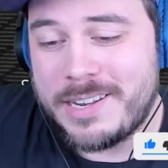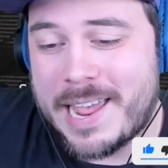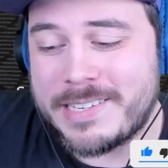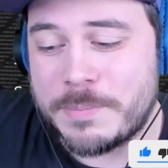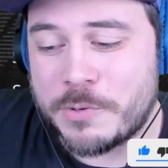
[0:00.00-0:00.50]

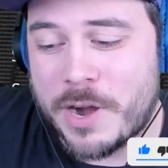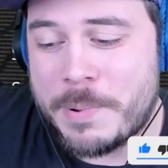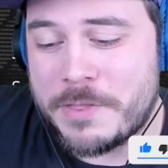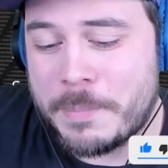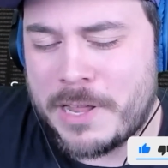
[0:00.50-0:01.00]
Like,
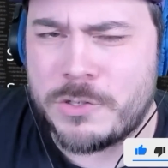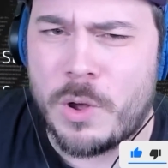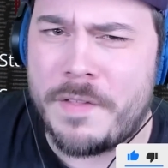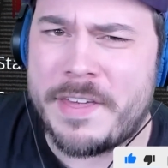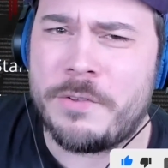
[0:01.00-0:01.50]
subscribe, hit the bell, do
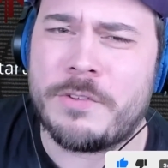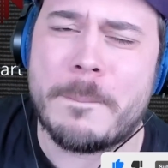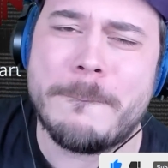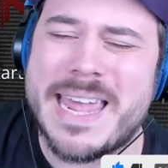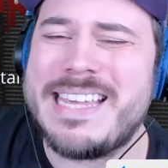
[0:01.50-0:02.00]
all those
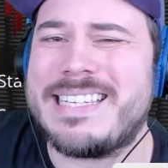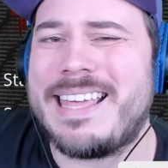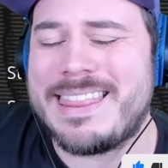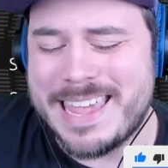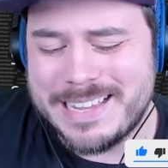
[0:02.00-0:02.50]

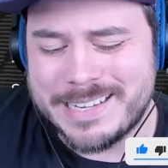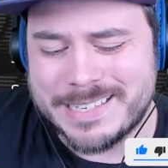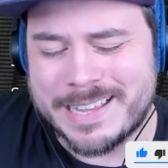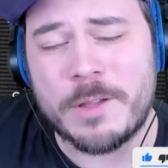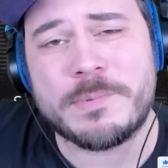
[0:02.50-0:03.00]
amazing things
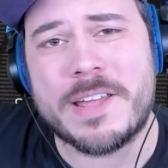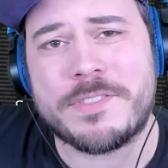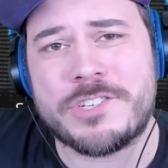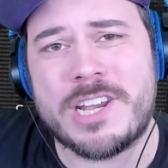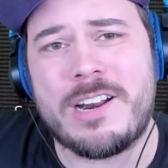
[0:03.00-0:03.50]
because it helps
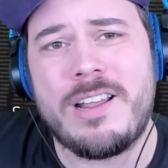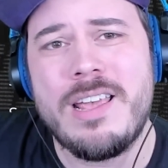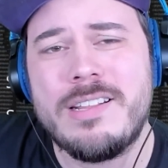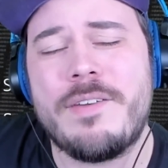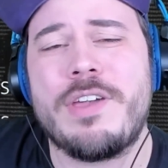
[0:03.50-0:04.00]
out the channel.
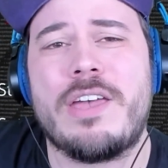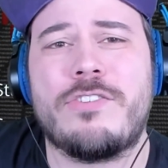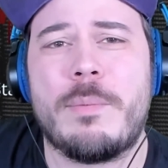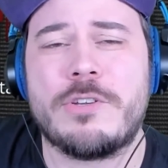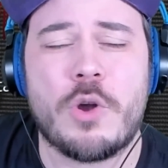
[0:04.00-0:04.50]
Love you guys
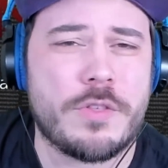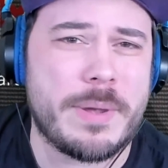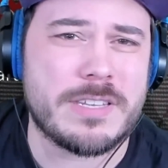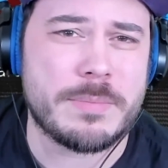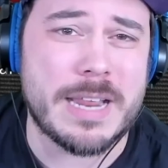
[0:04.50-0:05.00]
so much, go out there,
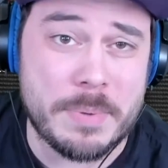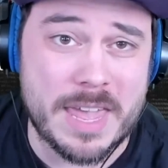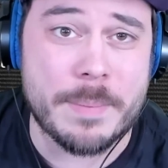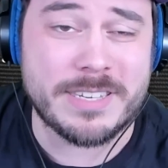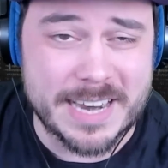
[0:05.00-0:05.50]
make someone's day,
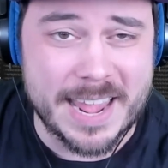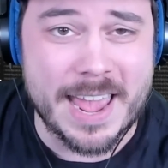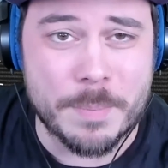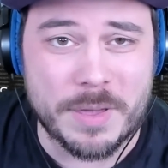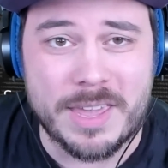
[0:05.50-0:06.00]
be happy, stay
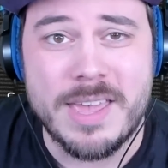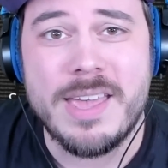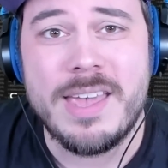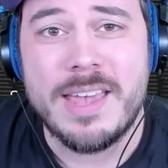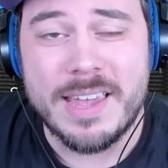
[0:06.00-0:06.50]
happy,
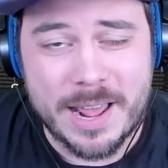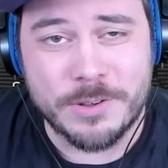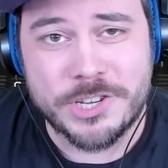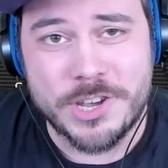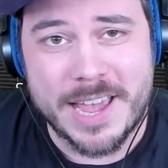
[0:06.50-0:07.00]
and
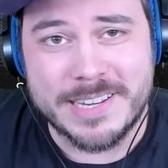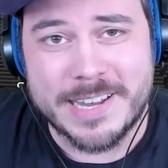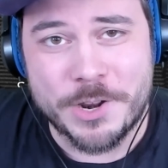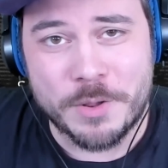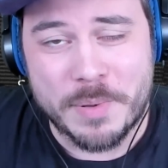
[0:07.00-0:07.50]
I'll see you guys
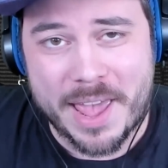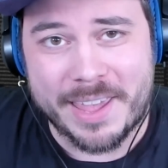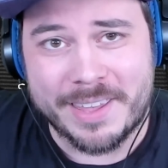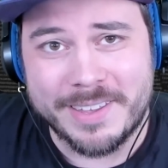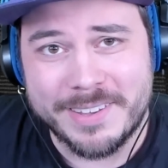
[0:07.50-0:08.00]
later, goodbye.